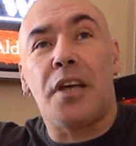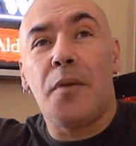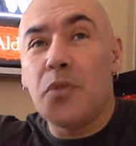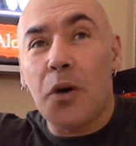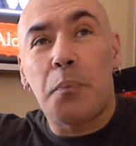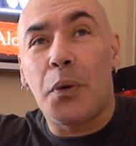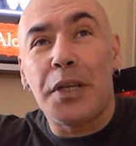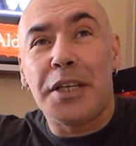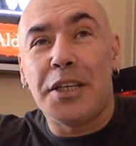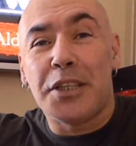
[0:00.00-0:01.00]
I'm not
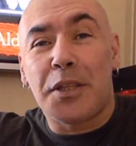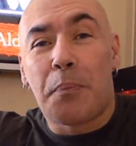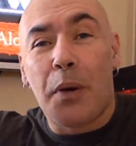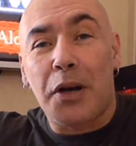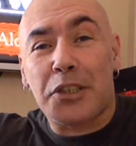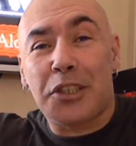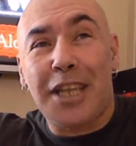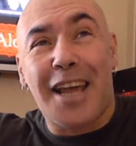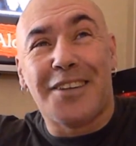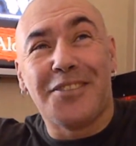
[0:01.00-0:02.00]
pointing at the box
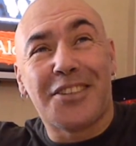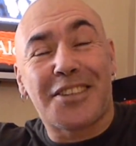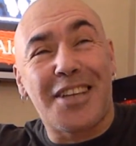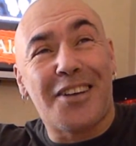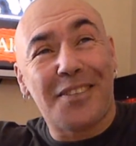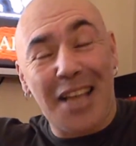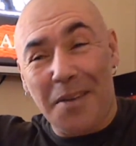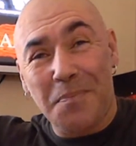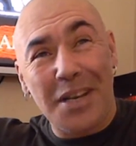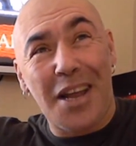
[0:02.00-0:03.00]

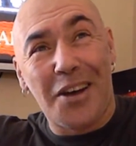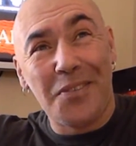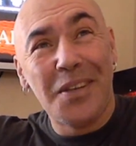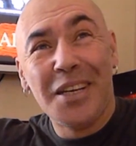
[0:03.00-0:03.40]
down below,